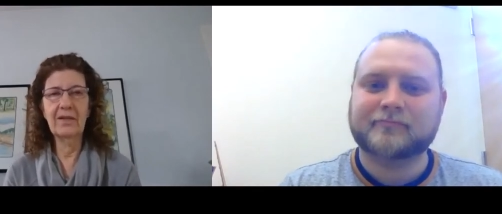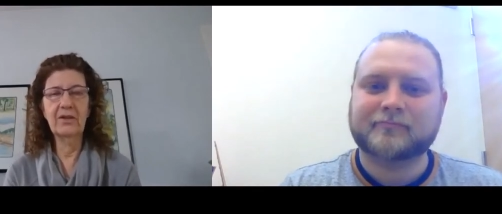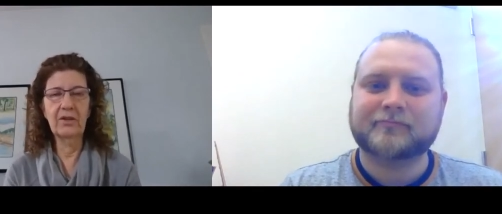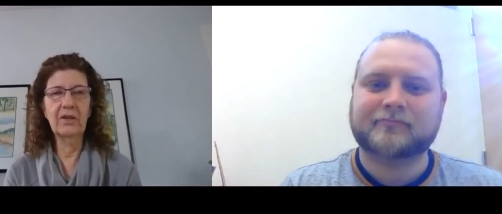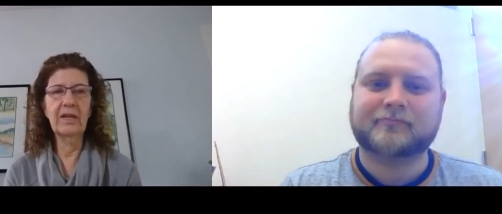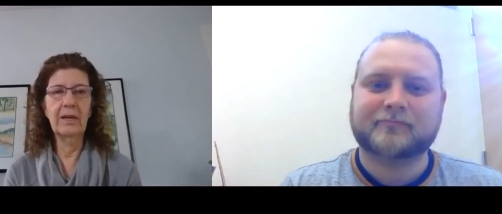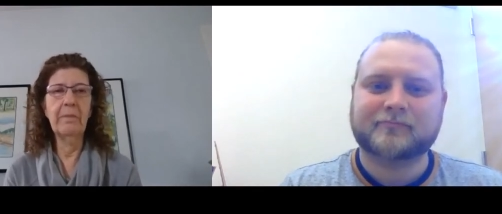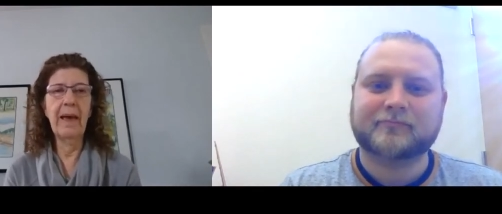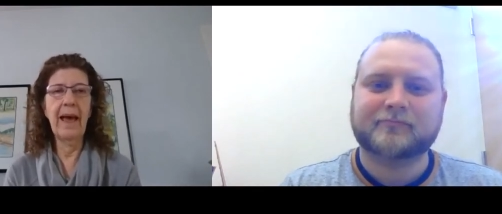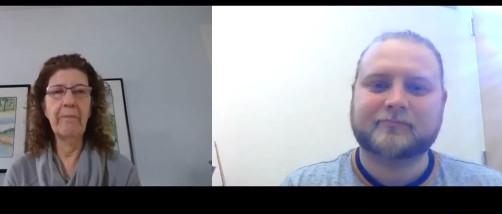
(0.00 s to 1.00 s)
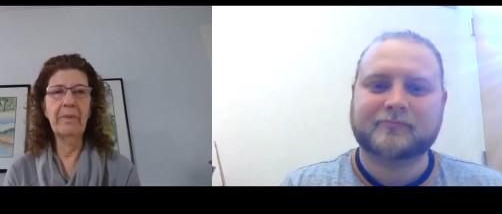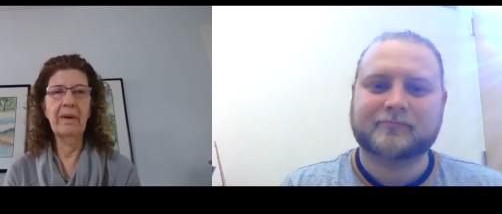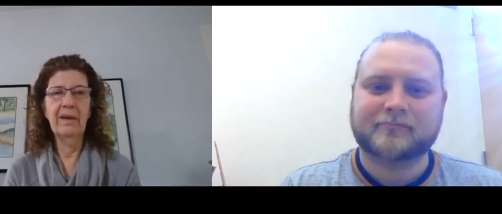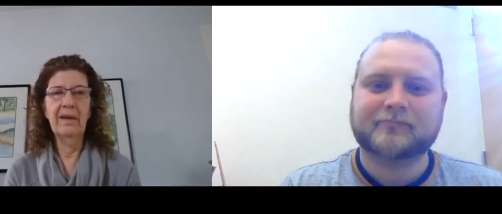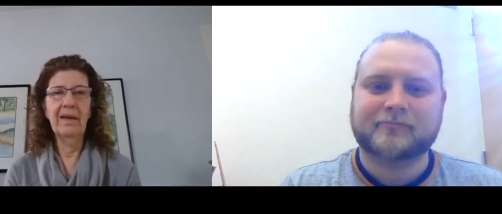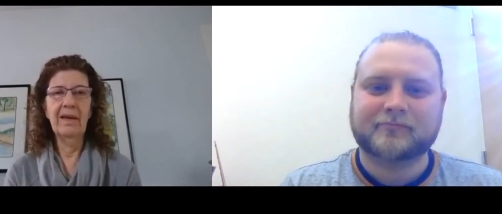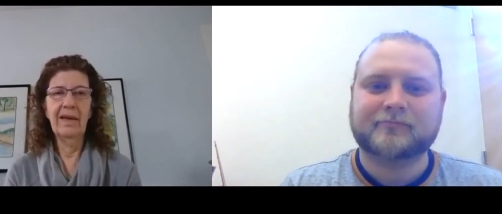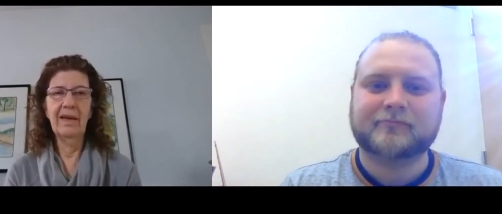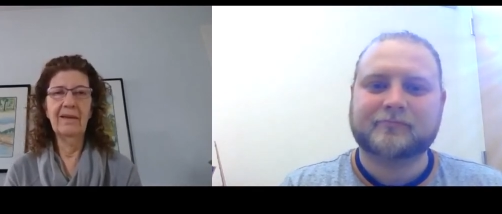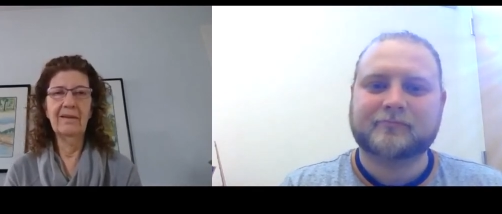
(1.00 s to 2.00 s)
Speaker 1: could look at the map
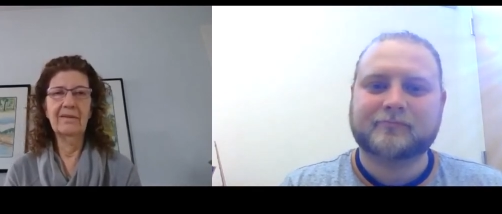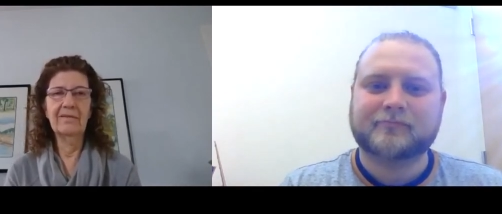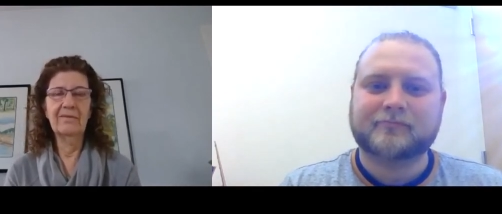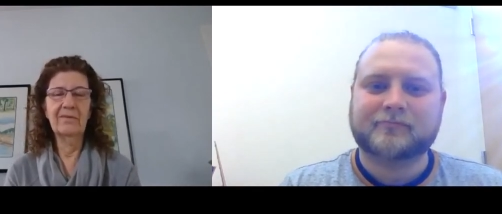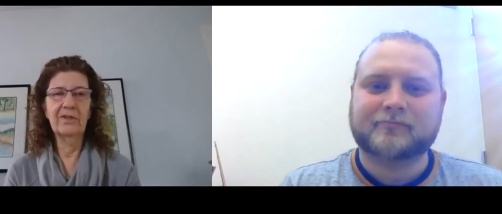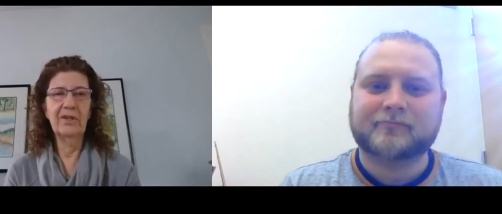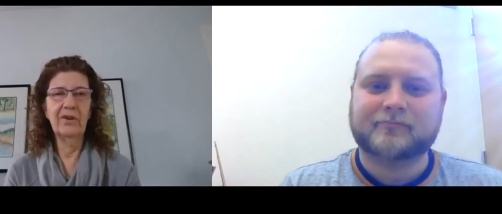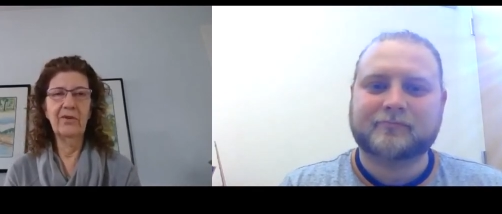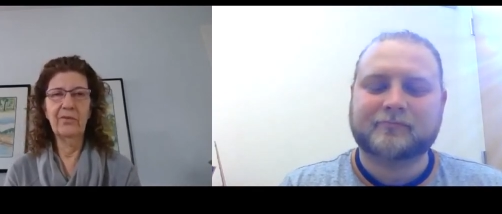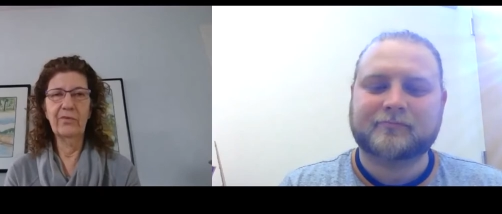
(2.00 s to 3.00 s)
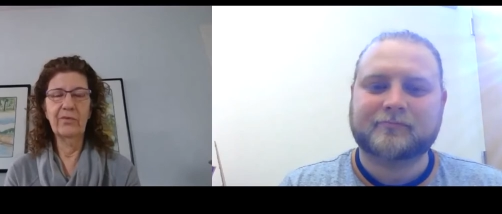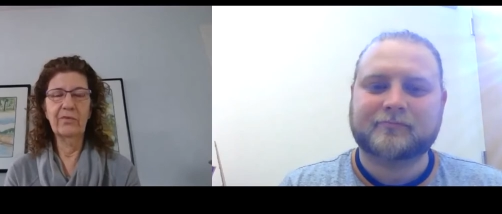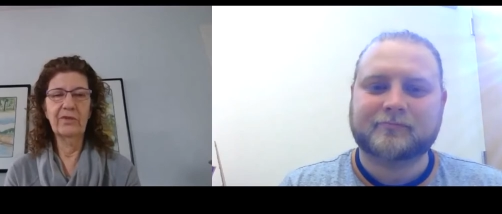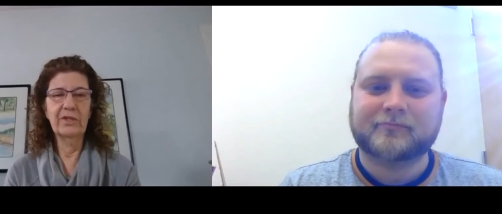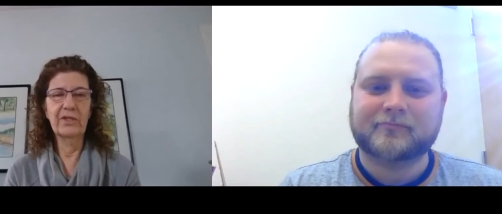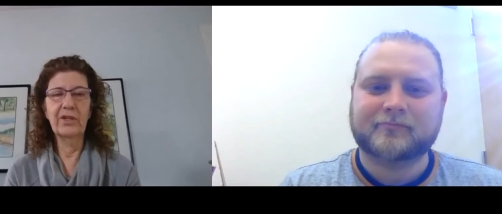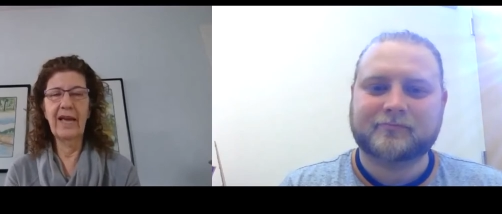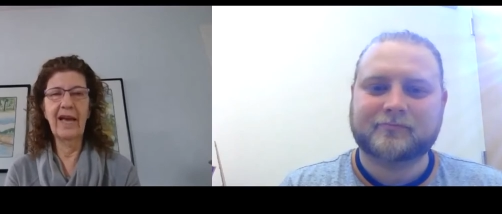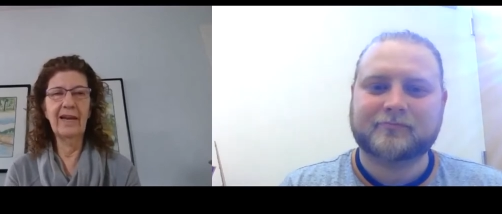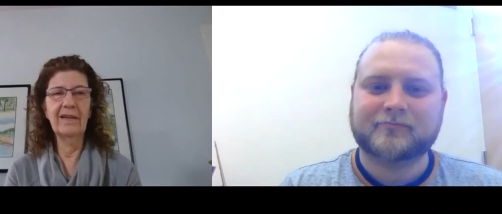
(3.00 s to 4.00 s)
and you know just look
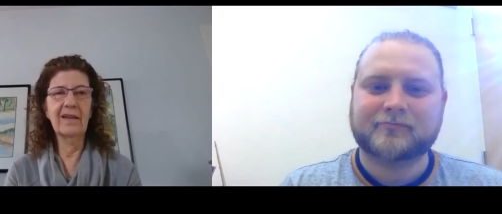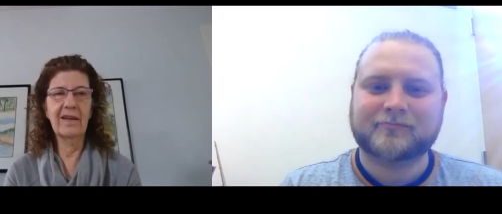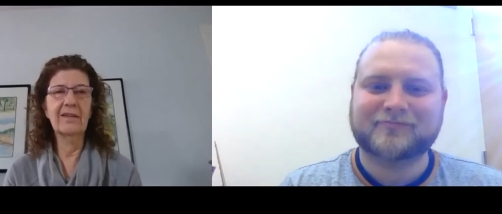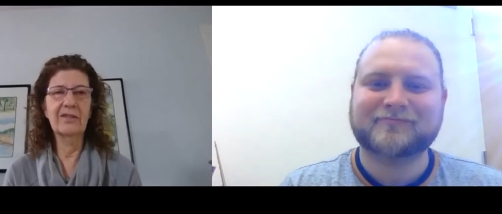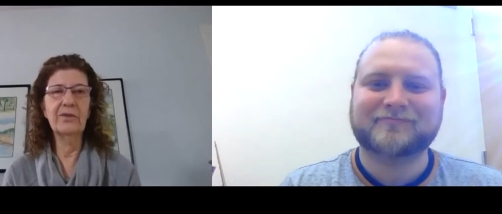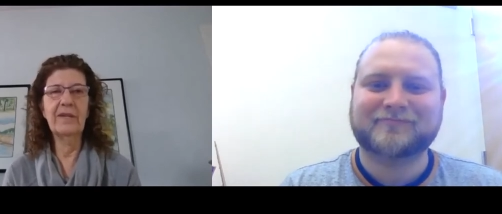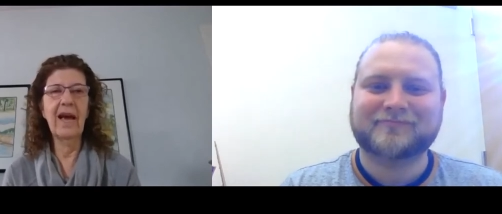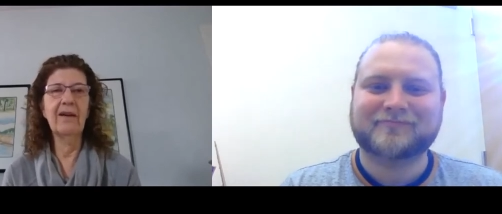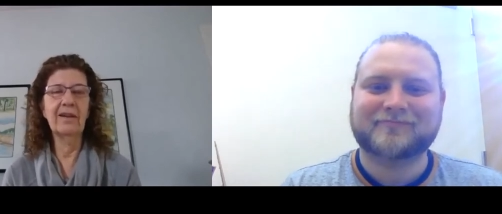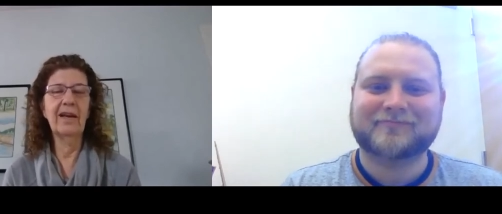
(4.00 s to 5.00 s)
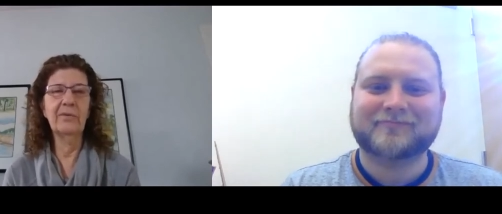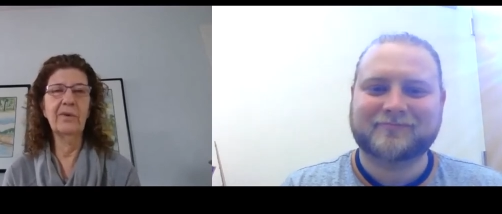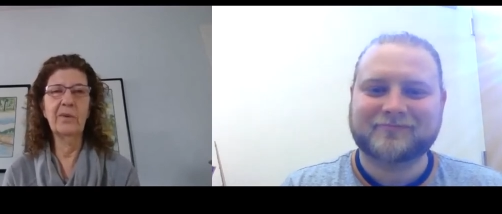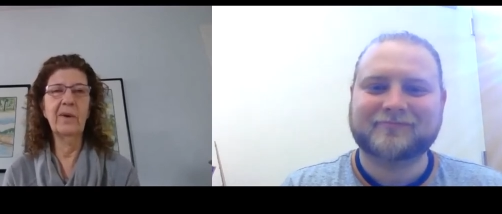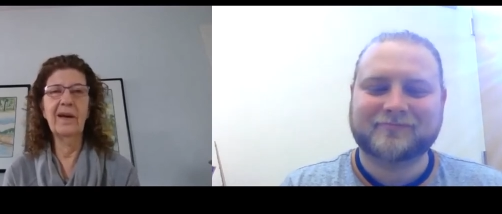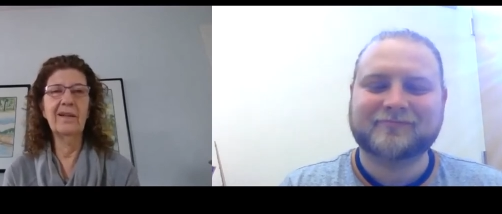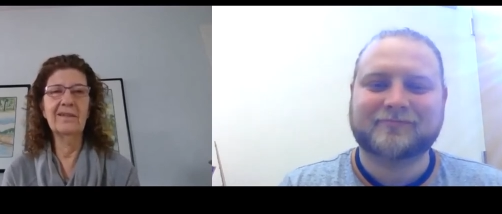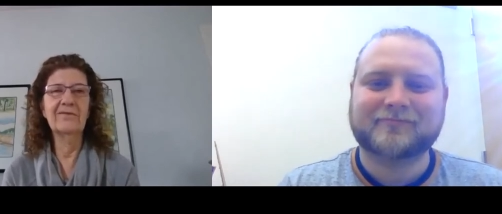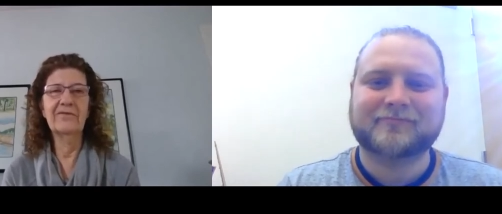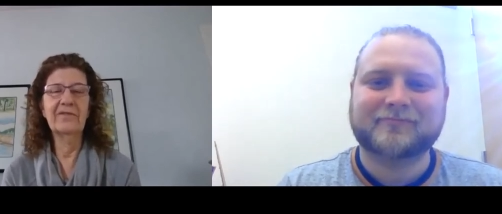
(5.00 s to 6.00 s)
at it and do the outline well.
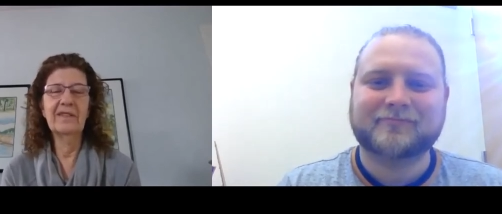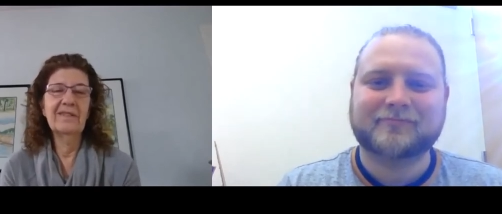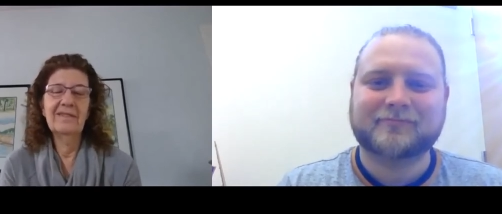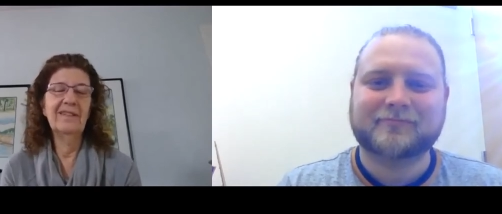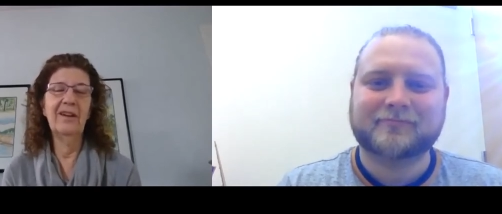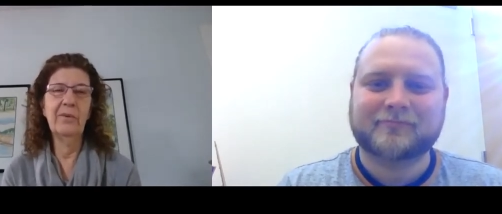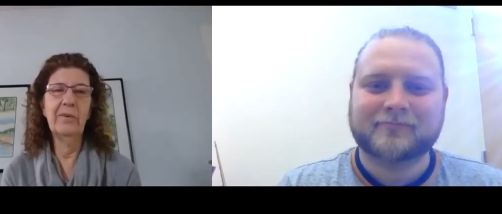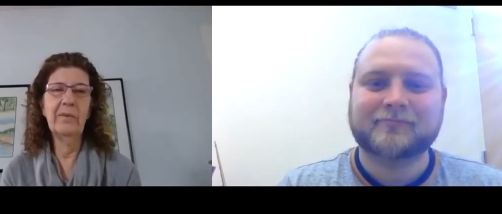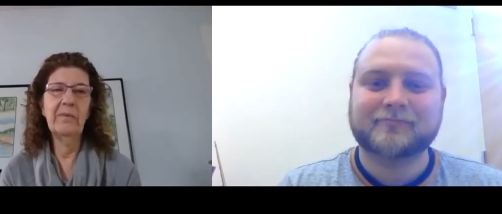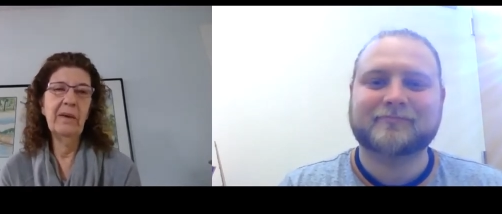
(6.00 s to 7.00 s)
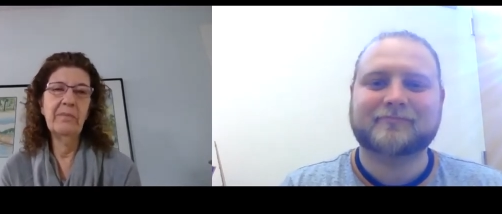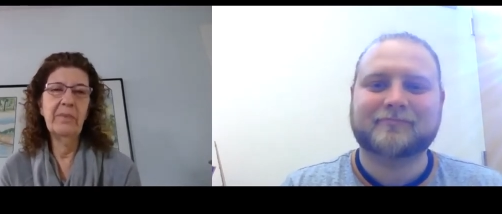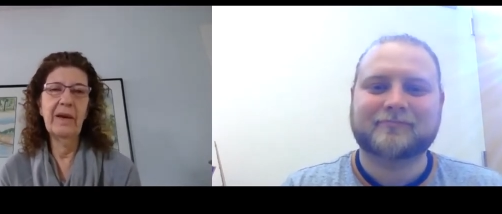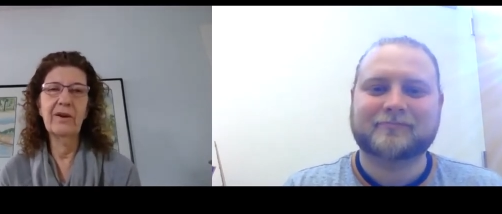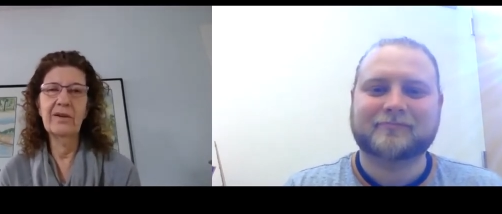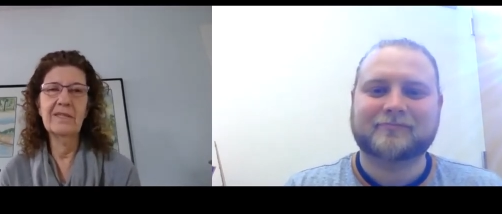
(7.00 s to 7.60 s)
And you know, my mm-hmm. parents,